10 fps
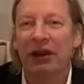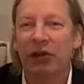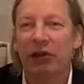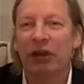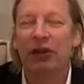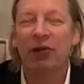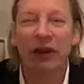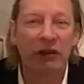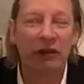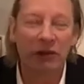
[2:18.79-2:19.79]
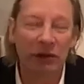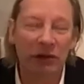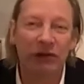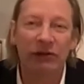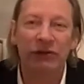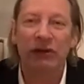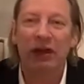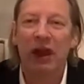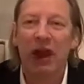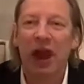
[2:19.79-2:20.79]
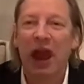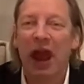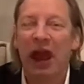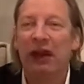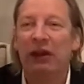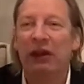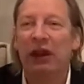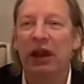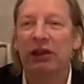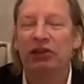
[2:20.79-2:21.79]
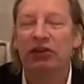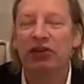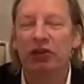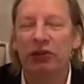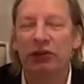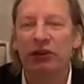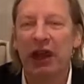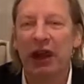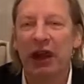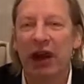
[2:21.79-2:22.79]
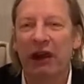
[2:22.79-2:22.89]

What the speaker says: You either win or you lose. And as Jude was saying,